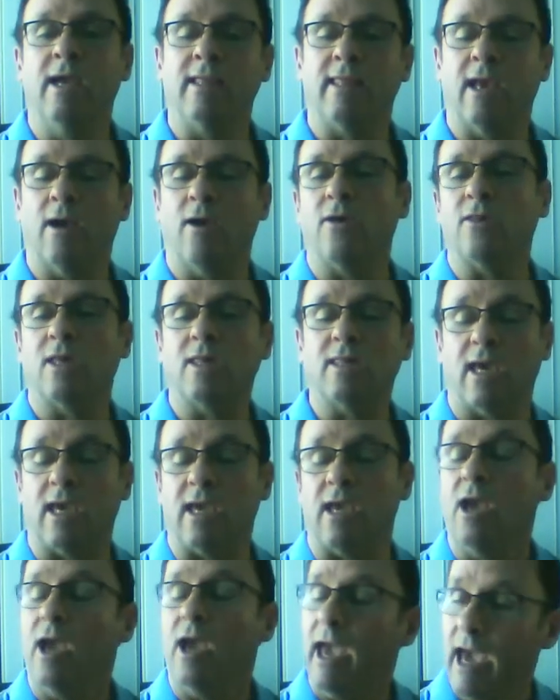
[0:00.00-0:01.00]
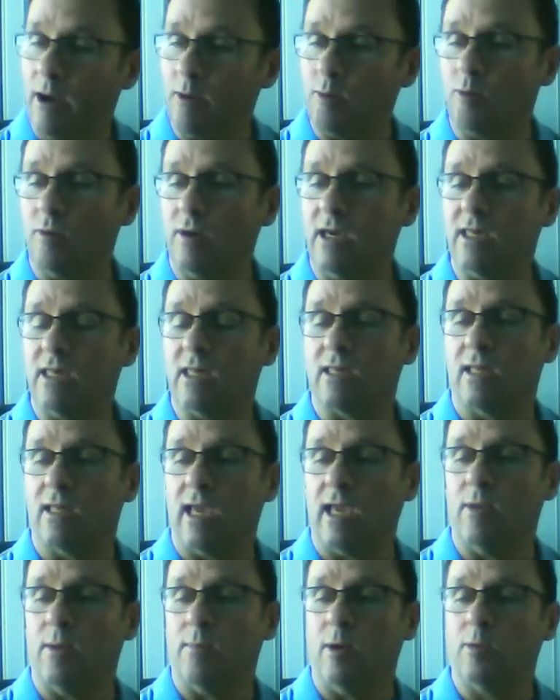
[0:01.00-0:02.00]
Now, as I say, equity release is the
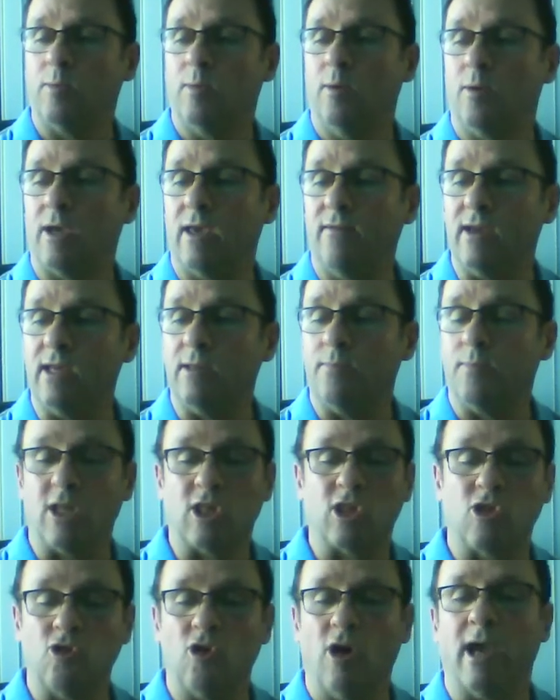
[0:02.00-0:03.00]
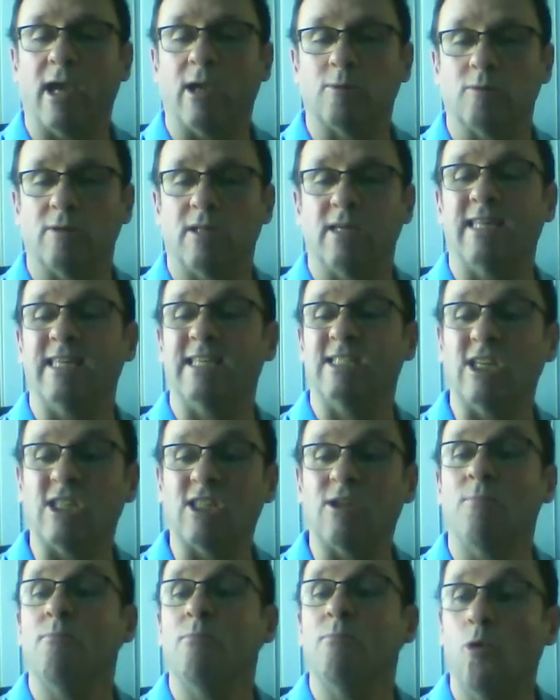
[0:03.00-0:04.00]
name that most people give it, but it's not equity release, it's
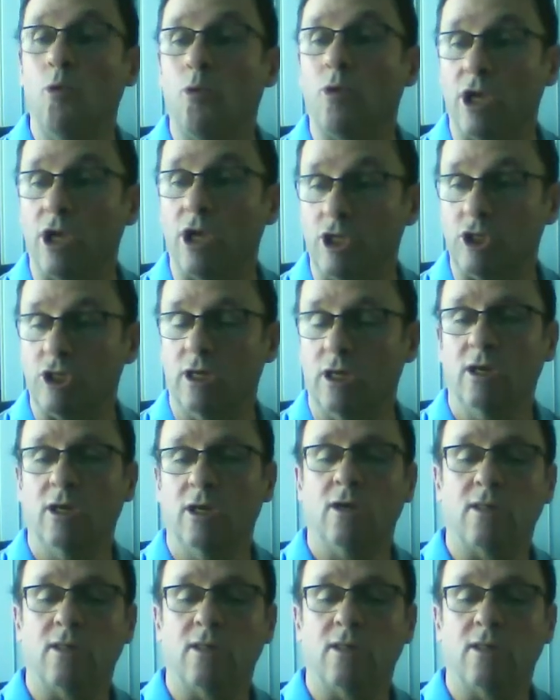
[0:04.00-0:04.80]
just a mortgage.